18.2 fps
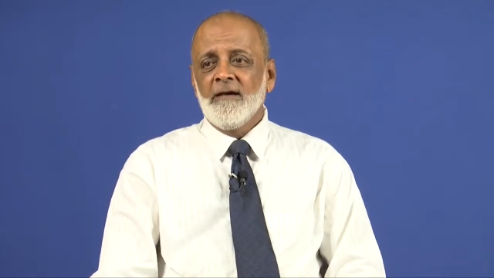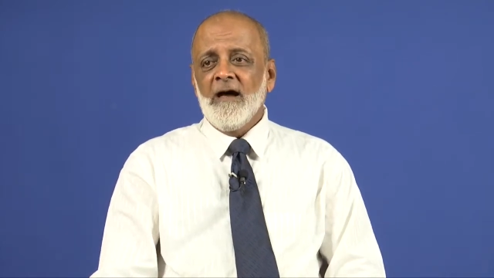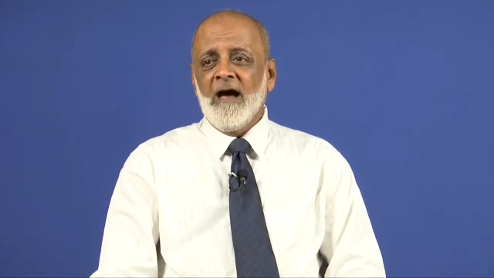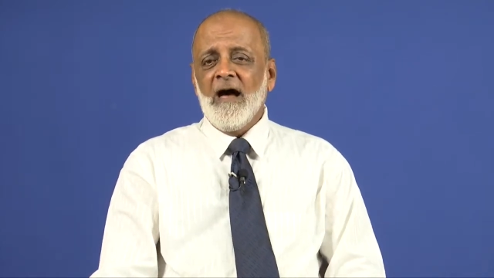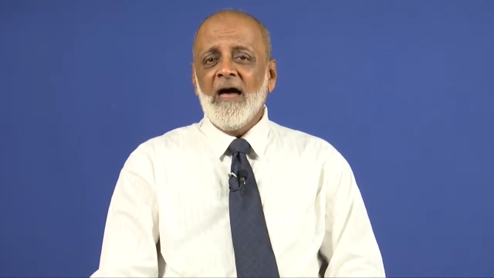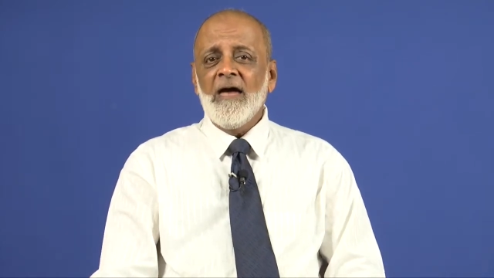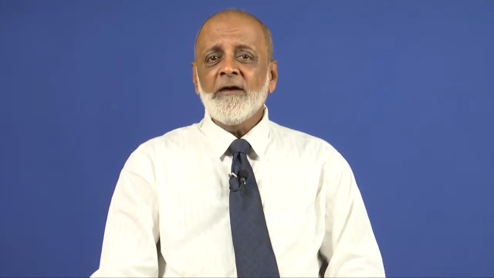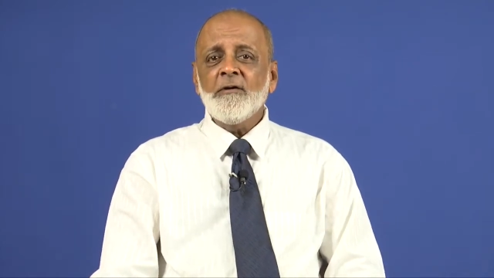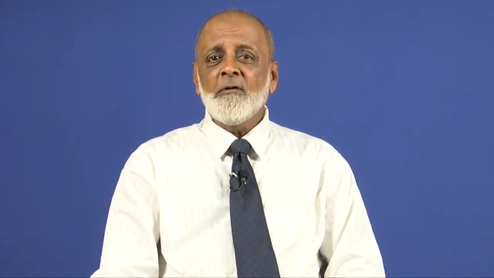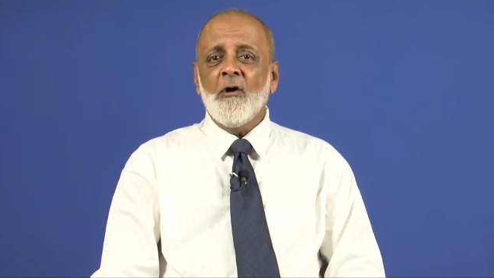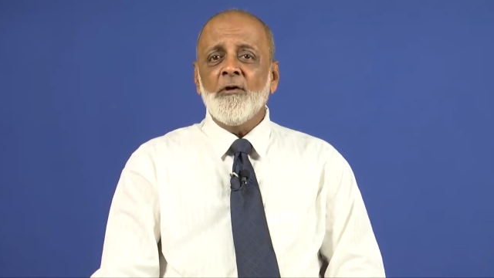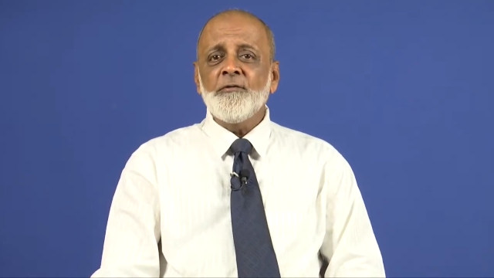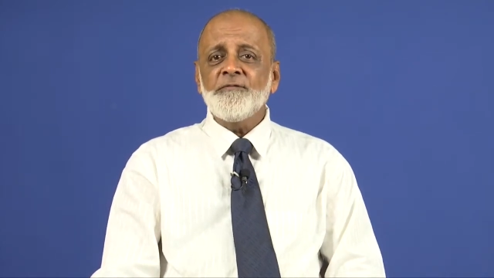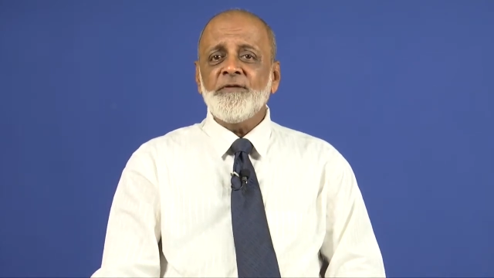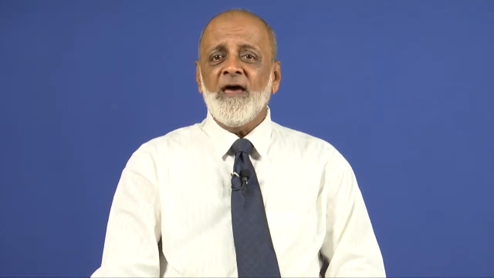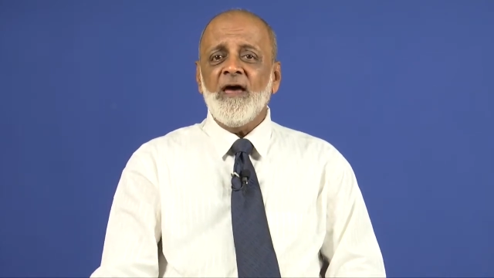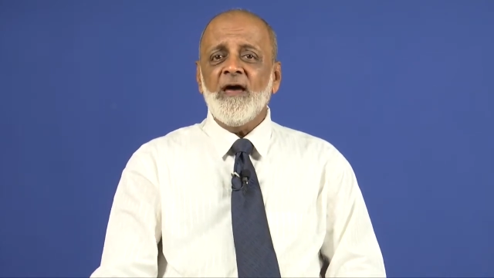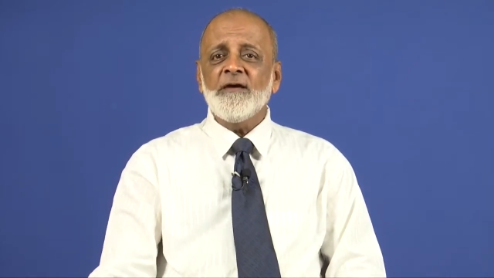Eye
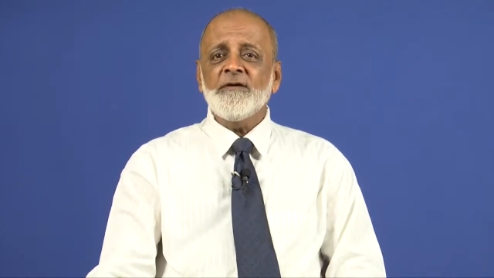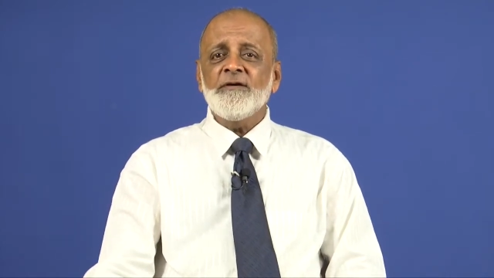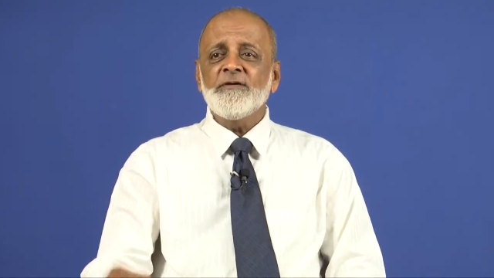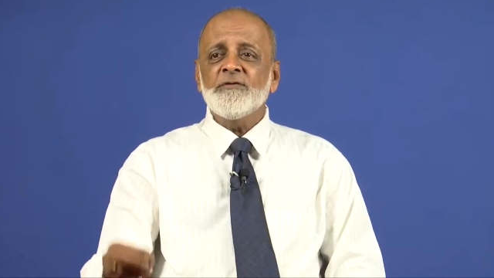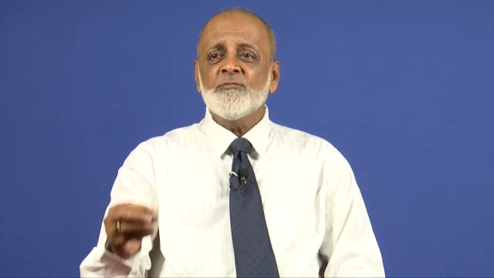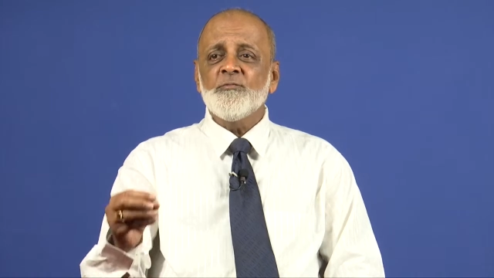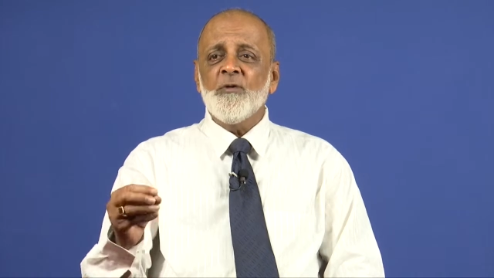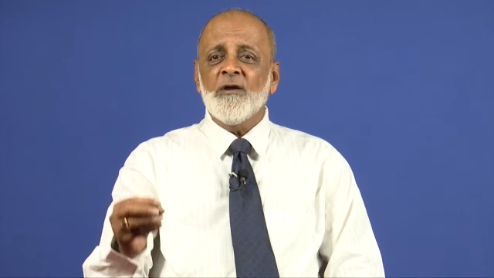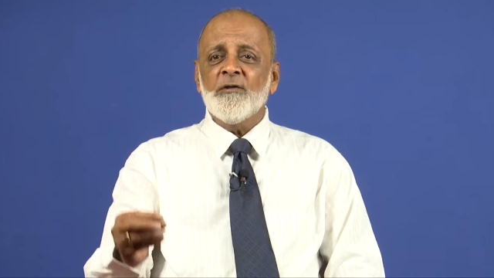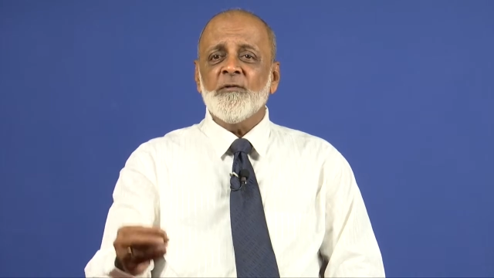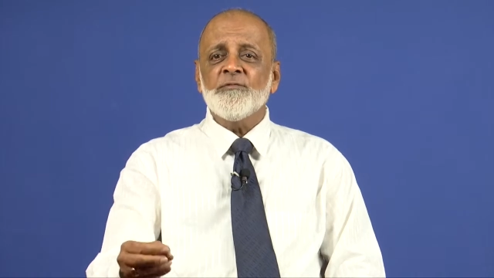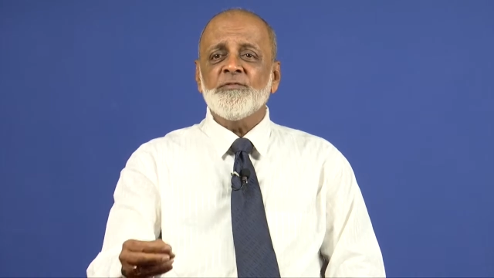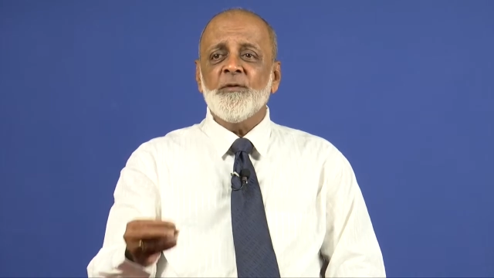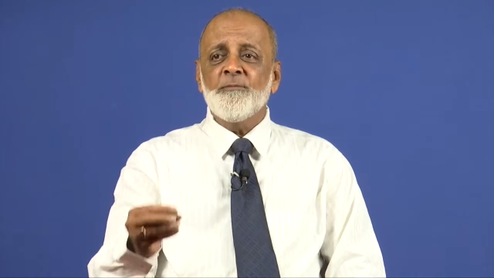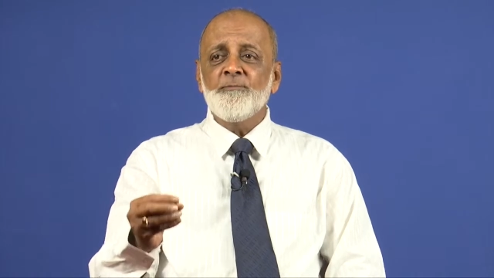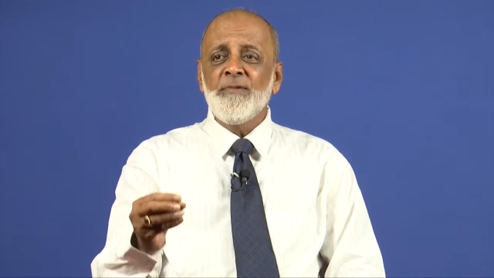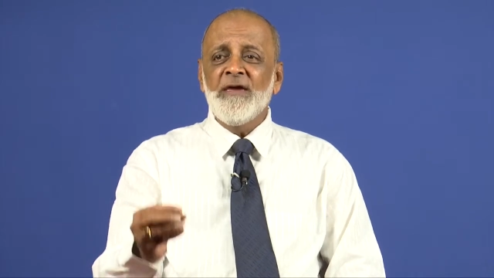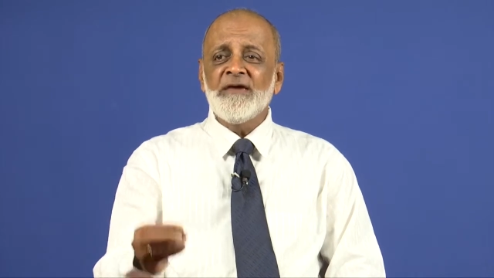contact is one of
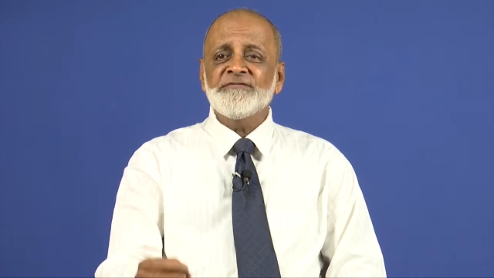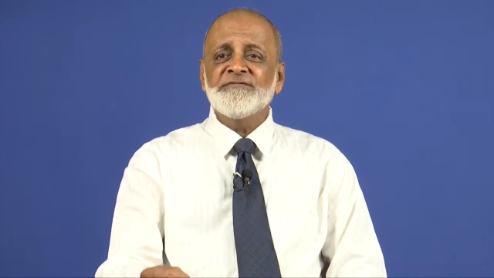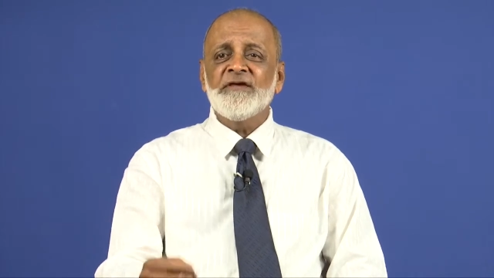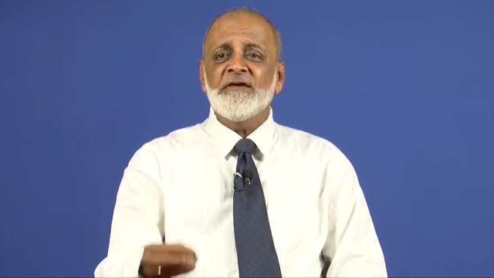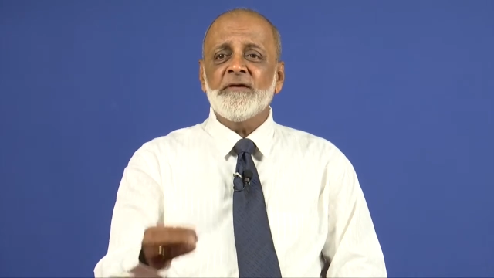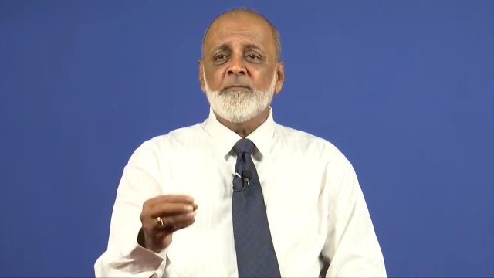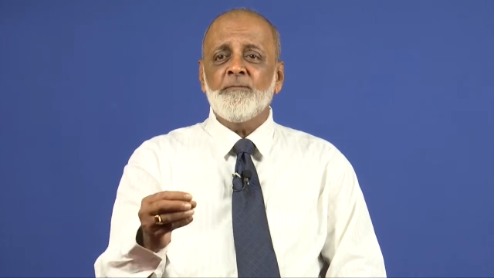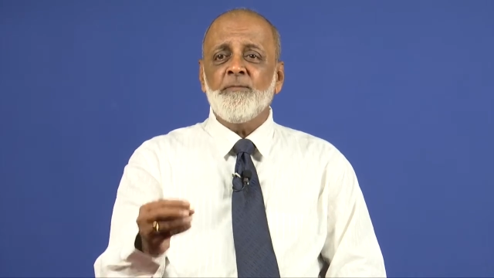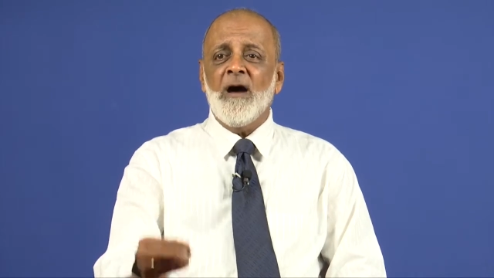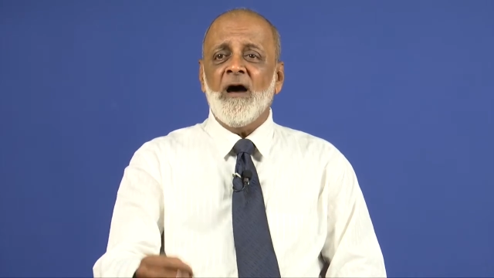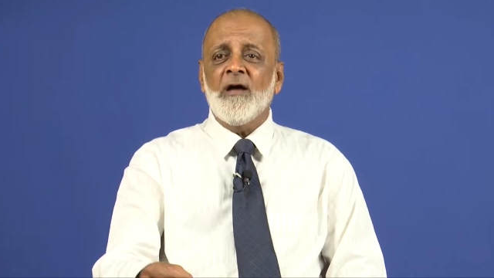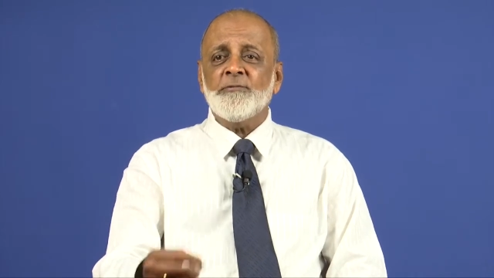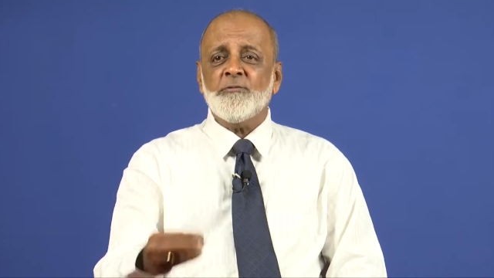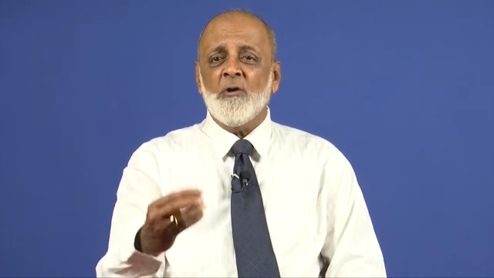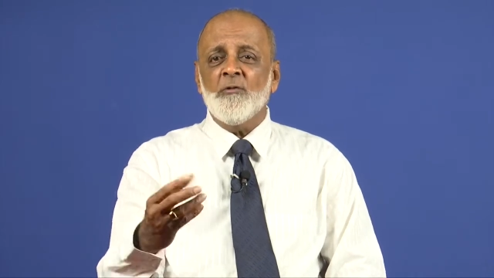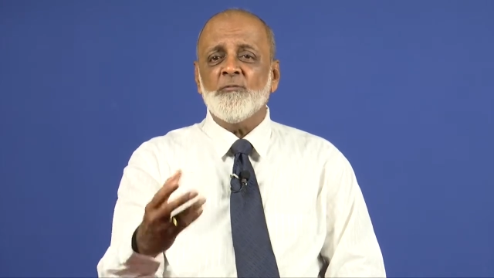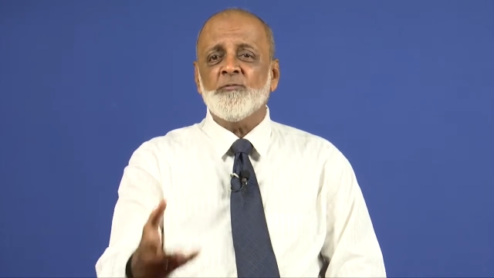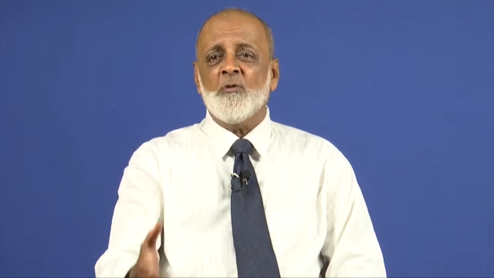the basic
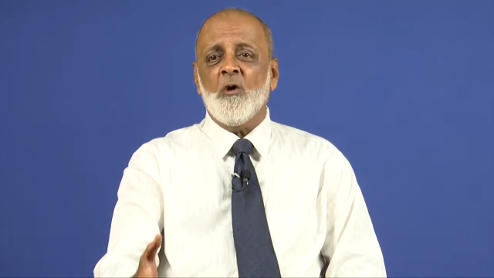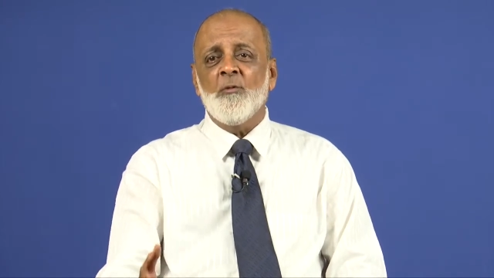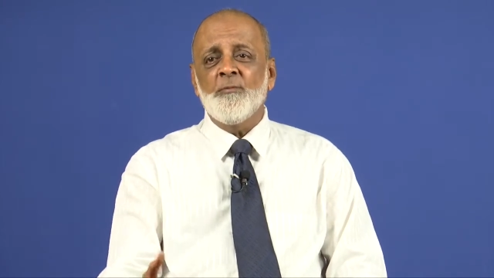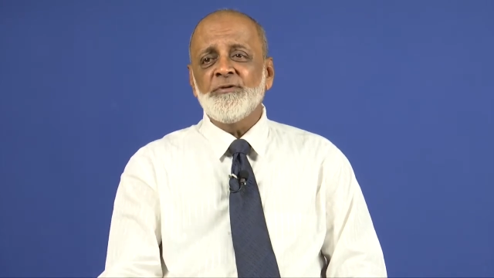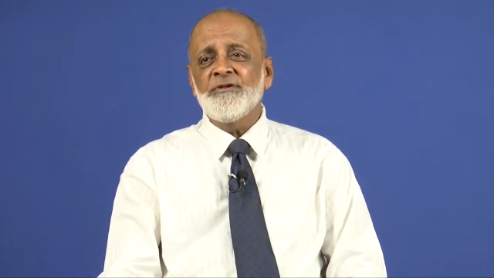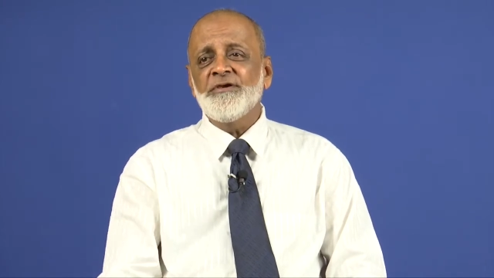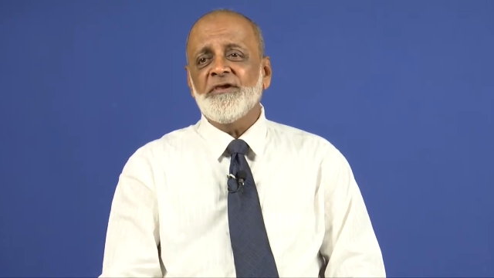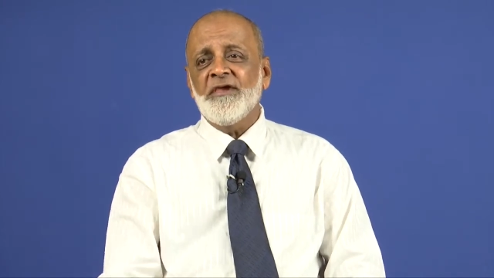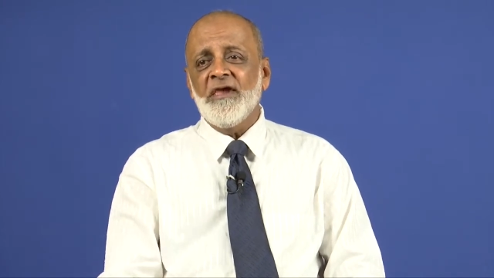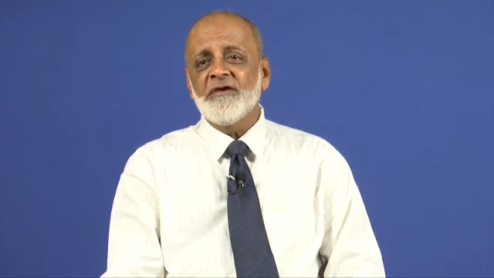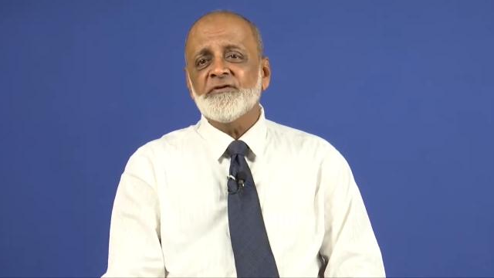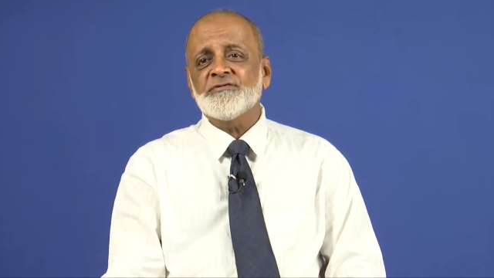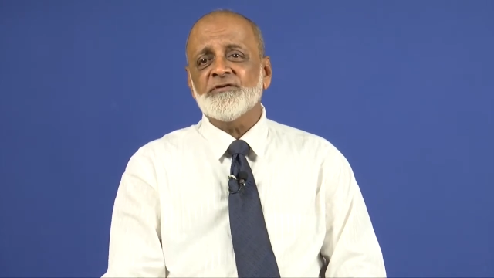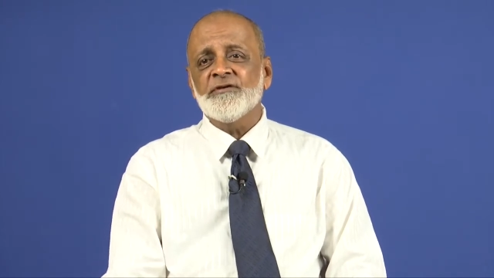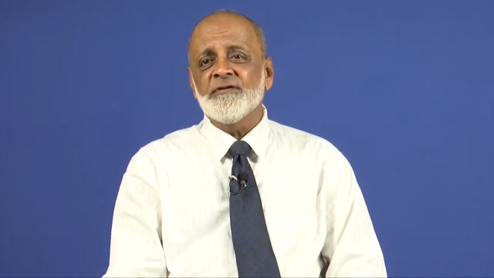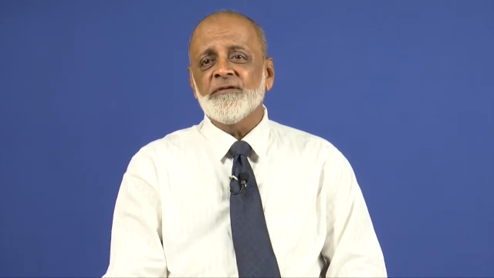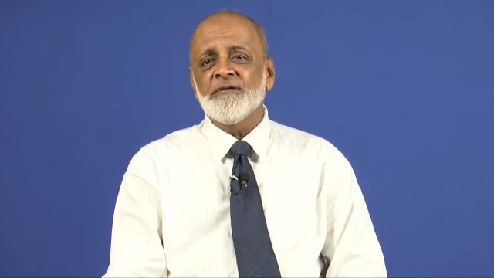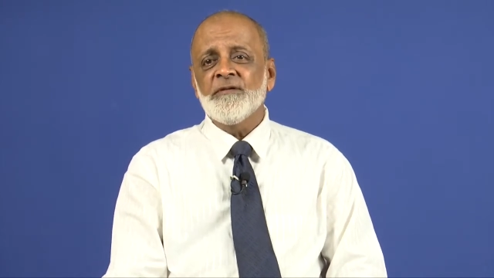part of
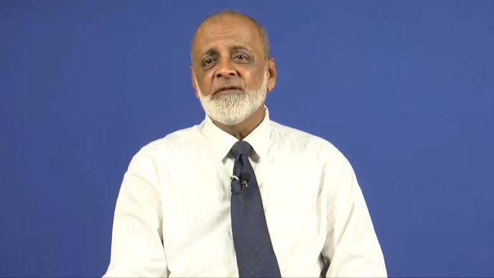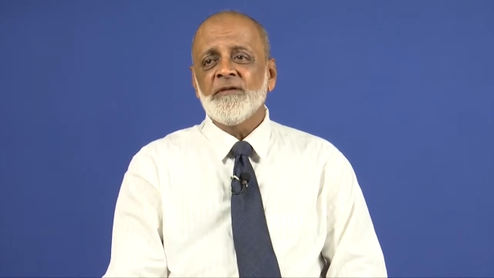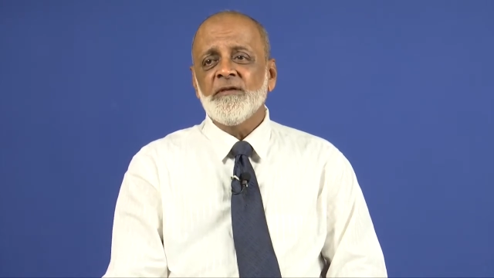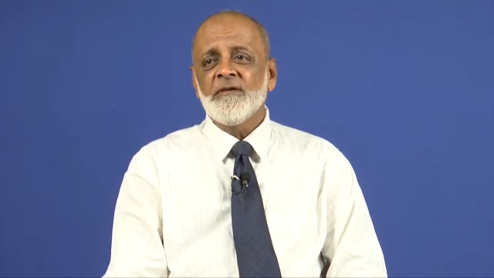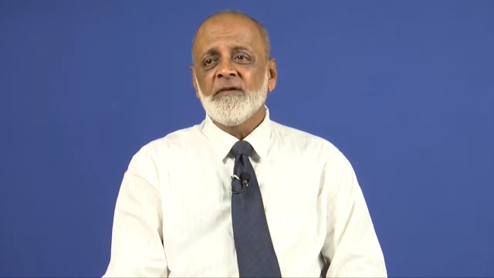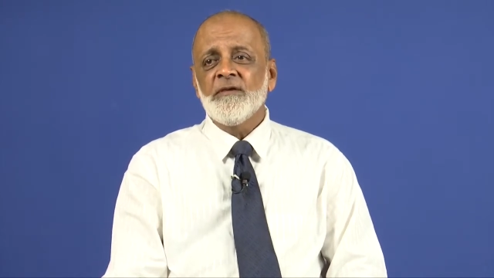communication.